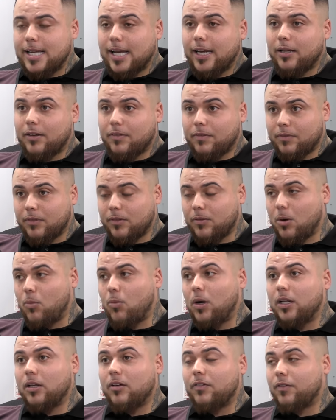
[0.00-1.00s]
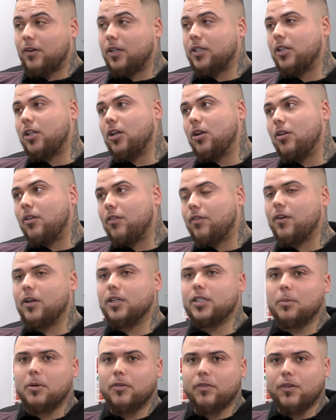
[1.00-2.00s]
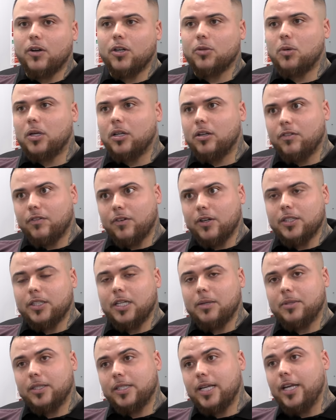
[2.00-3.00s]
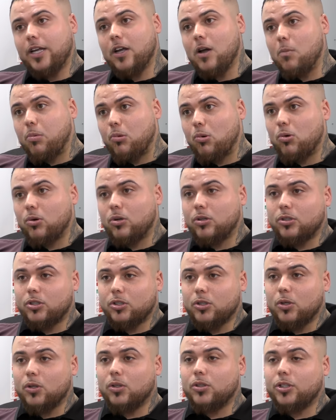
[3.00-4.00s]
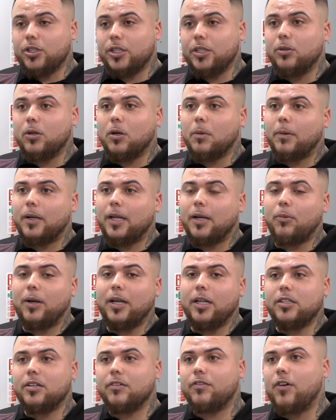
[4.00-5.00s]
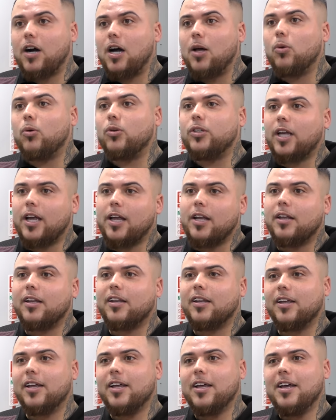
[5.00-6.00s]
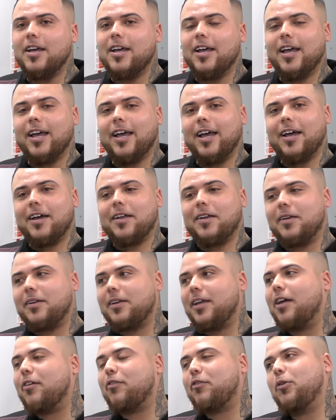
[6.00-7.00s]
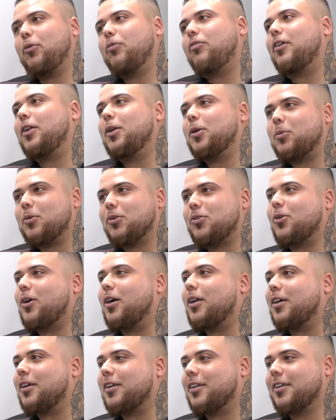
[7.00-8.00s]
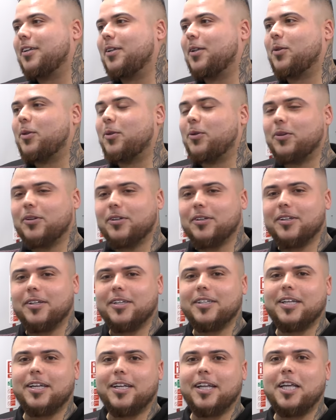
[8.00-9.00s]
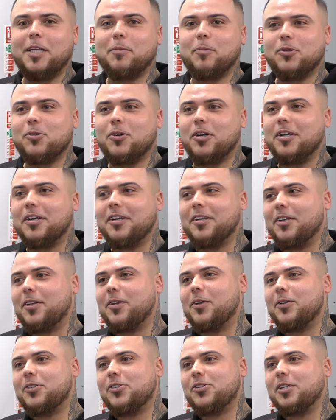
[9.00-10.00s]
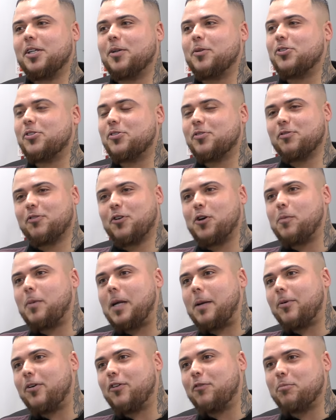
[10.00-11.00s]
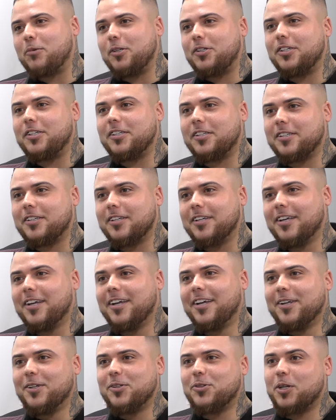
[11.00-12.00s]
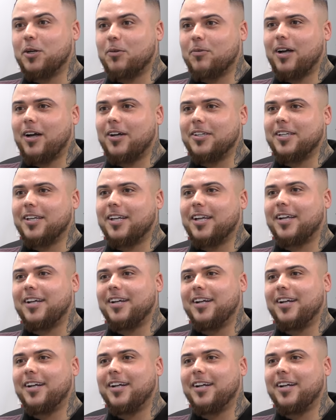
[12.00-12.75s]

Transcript: take the well, one of the first I don't know the first team, but first one of the first teams to take it abroad to, to Europe, and they went into finals and and yeah, a few fellas were trying to not gonna say names, but trying to trying to throw people off bridges yeah, the, and